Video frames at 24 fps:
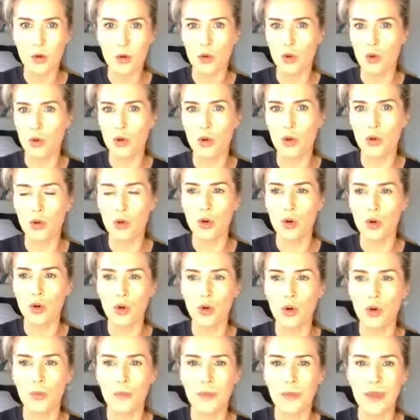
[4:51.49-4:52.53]

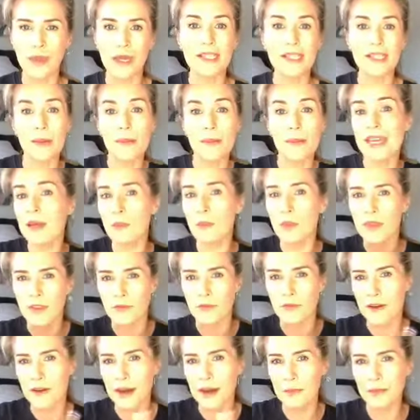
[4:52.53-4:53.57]
or because I'm eating with
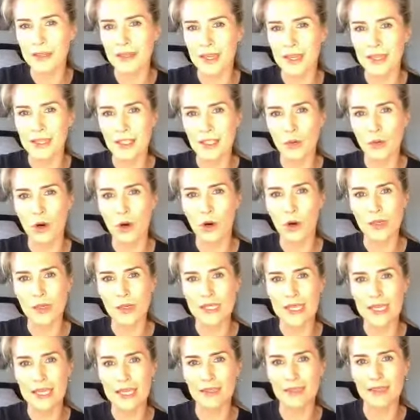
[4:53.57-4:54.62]
the family, they don't always
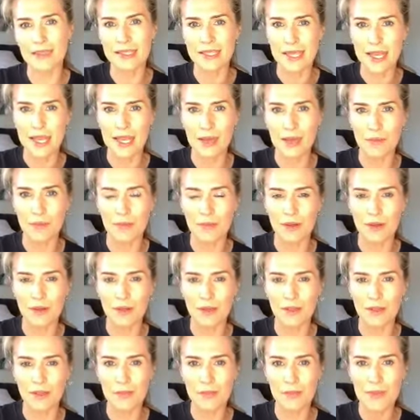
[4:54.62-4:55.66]
eat the same
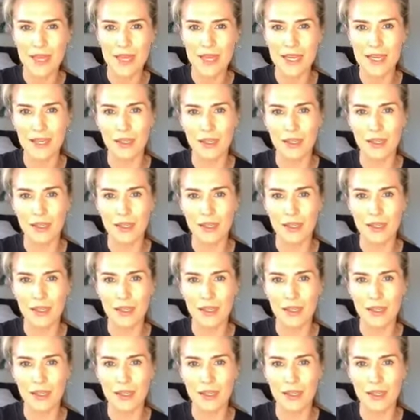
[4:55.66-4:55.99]
as me.